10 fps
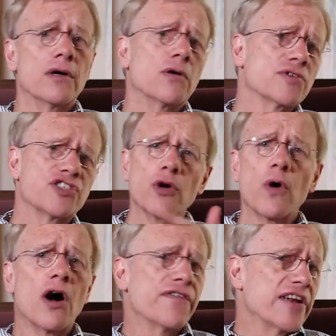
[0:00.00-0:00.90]
What so
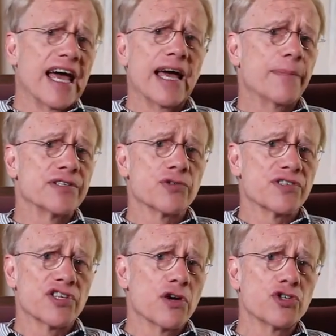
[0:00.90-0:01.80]
often happens with
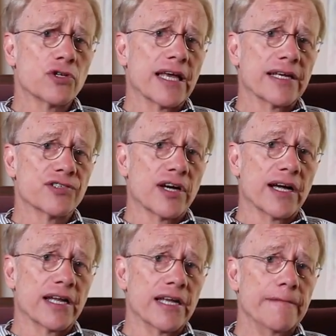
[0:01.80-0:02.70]
social
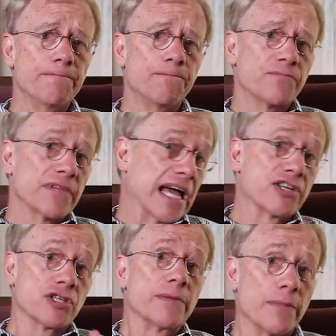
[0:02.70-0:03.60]
anxiety,
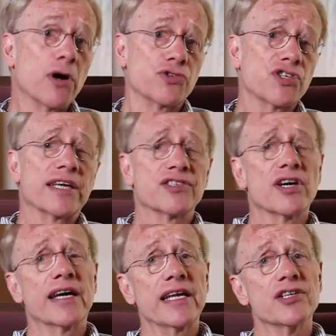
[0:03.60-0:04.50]
actually most
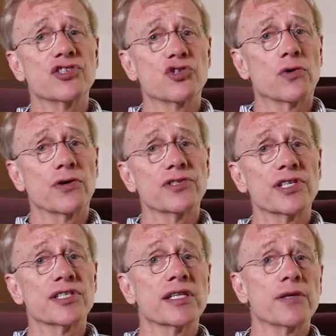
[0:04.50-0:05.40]
anxiety disorders,
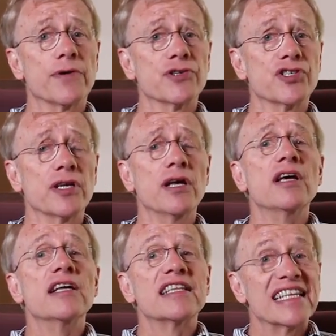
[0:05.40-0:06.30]
is that the person
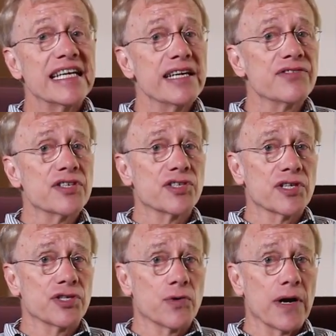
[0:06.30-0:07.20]
leaves the
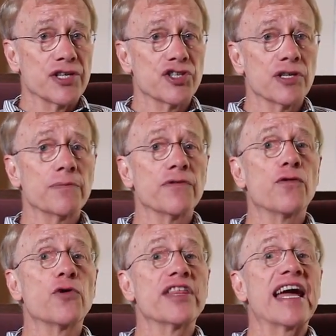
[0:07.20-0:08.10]
situation
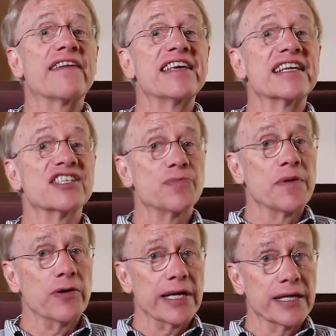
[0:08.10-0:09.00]
before they have the
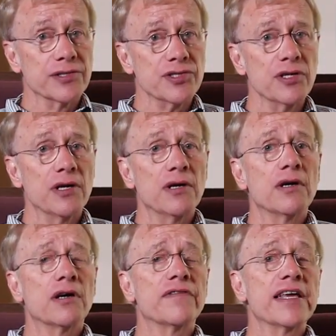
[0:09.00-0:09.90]
experience
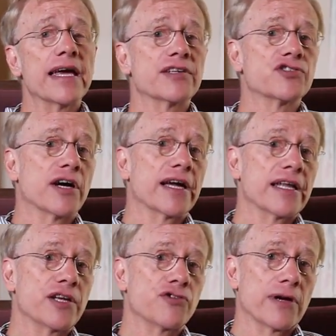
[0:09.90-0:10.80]
of the
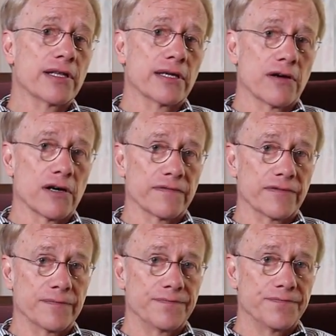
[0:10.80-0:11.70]
anxiety trailing off.
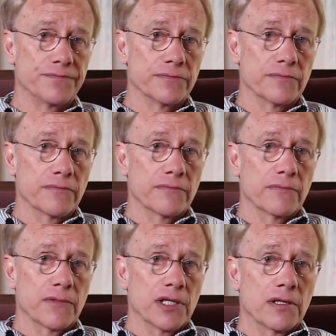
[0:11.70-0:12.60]

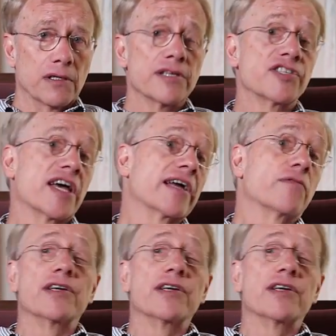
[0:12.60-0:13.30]
The second